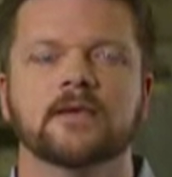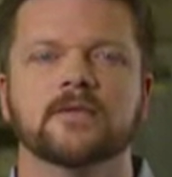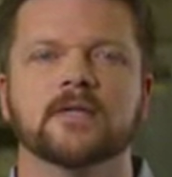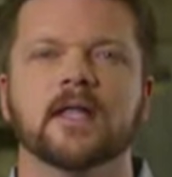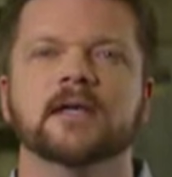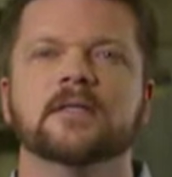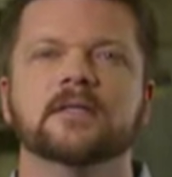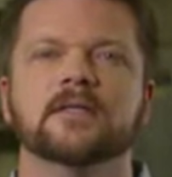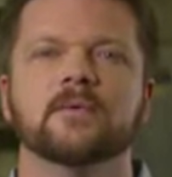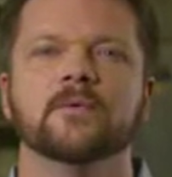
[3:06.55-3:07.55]
Select
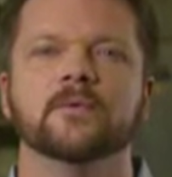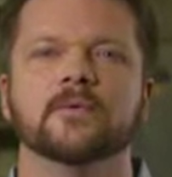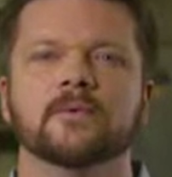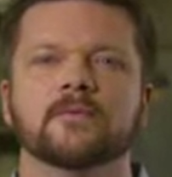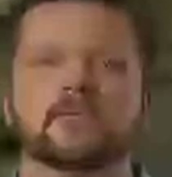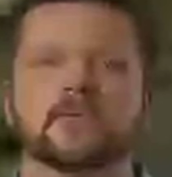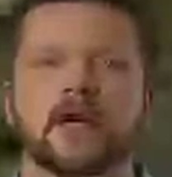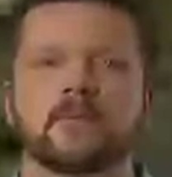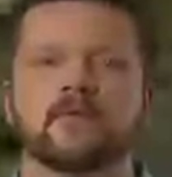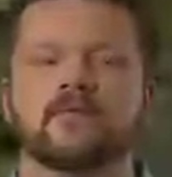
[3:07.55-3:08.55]
extinguisher for
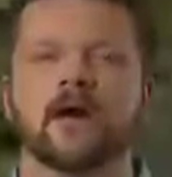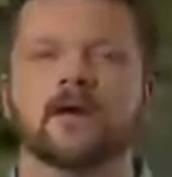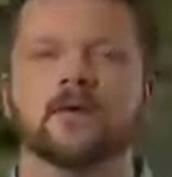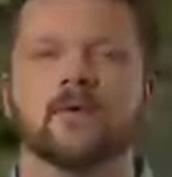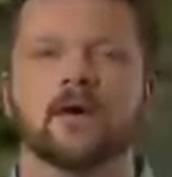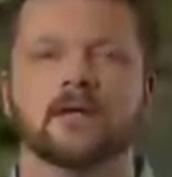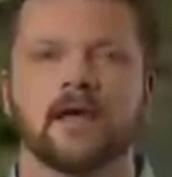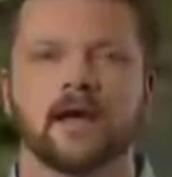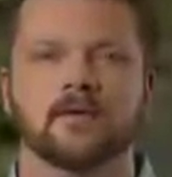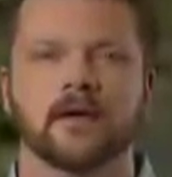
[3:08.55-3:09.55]
type of fire you are
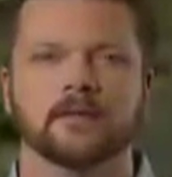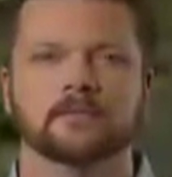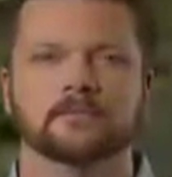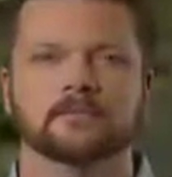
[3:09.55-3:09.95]
encountering.